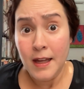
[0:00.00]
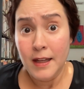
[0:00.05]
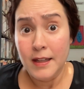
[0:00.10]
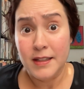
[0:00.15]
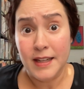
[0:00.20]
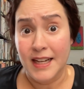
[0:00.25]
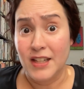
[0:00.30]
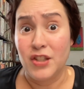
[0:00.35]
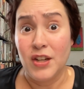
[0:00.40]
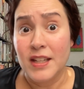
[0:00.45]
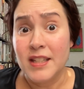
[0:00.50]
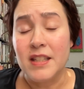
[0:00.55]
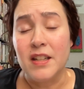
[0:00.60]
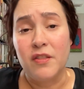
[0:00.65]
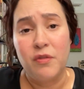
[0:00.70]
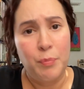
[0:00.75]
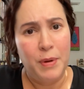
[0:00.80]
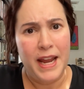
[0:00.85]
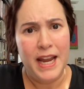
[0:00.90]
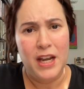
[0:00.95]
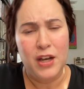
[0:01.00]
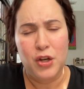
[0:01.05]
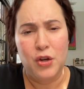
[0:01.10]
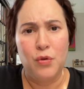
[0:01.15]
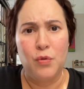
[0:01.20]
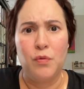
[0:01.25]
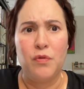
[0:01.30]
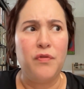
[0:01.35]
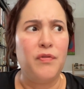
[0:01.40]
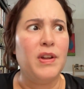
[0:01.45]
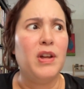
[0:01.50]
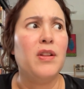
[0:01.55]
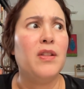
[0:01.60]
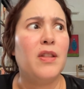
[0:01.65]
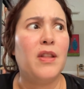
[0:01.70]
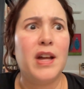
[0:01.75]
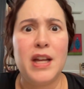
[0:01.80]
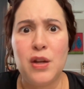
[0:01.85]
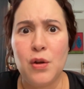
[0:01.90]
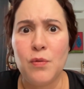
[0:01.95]
digestive pain. You feel
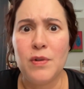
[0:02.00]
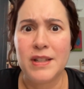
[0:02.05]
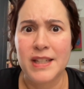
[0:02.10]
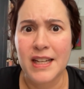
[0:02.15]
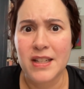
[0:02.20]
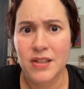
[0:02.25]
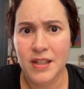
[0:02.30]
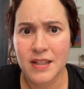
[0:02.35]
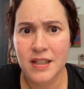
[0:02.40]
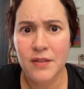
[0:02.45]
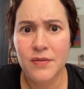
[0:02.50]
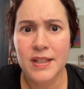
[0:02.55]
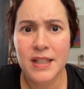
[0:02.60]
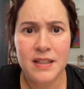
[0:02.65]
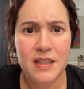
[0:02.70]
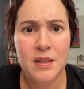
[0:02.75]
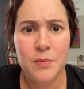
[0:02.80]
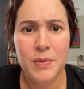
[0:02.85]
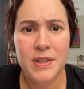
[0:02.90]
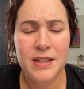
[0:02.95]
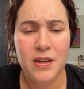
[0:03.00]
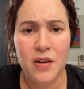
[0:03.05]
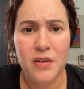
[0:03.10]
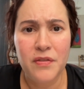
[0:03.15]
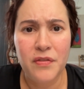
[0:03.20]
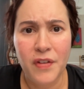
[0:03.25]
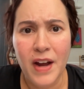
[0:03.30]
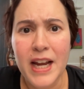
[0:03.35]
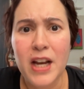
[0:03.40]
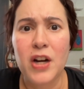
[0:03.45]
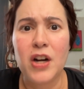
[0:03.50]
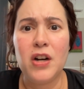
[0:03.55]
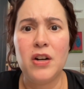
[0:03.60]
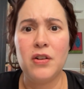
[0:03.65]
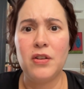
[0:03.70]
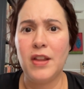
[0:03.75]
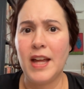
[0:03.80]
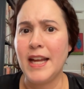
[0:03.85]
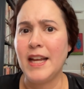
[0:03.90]
like your digestive system is on fire.